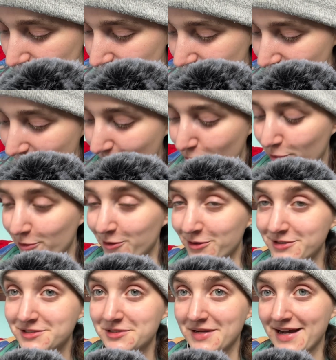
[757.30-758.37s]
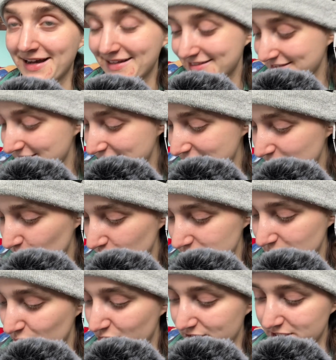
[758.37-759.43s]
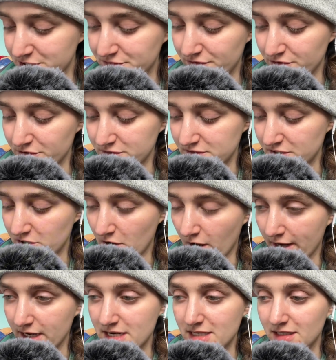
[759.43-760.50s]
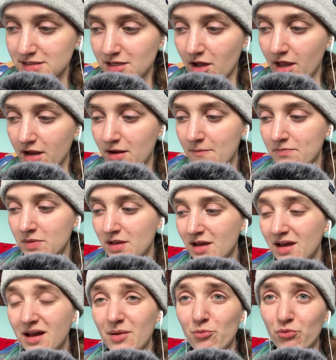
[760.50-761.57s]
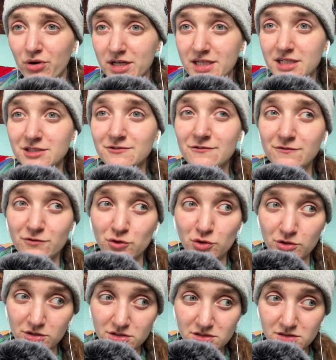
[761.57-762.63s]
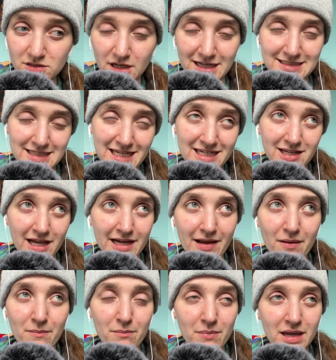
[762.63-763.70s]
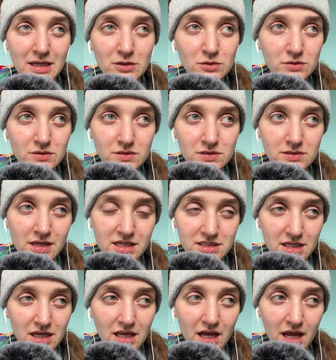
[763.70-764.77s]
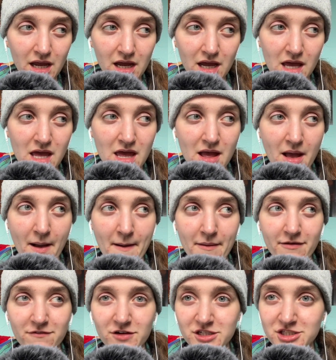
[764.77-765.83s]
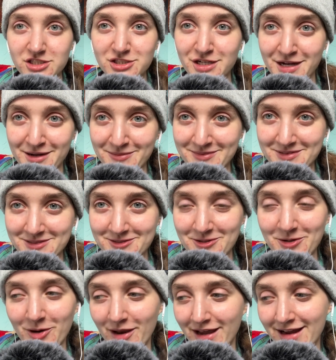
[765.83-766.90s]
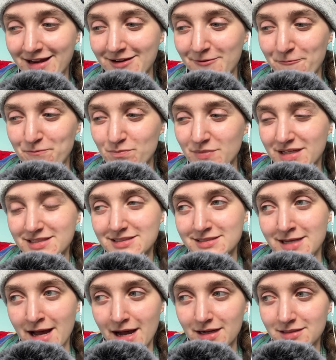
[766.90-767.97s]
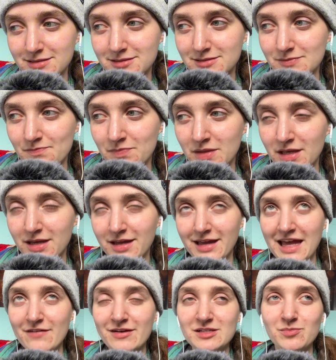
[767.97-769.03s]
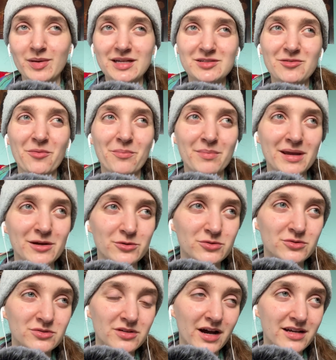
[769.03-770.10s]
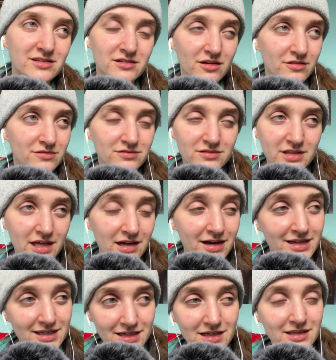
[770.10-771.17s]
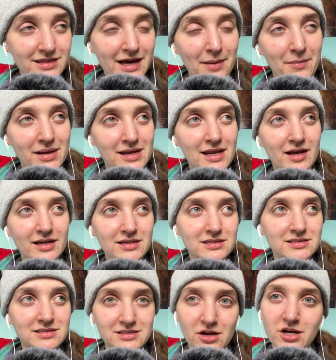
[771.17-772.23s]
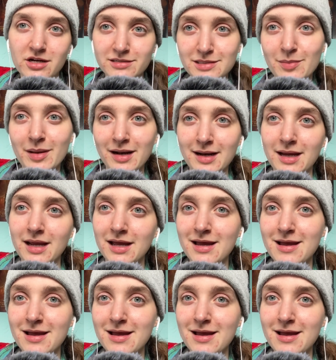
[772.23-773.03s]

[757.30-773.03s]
Carol also asks, what are some British foods that you like and dislike? British foods, as in like meals, as in like fish and chips, or like snacks. If it's based on meals, I don't think I eat that many like stereotypically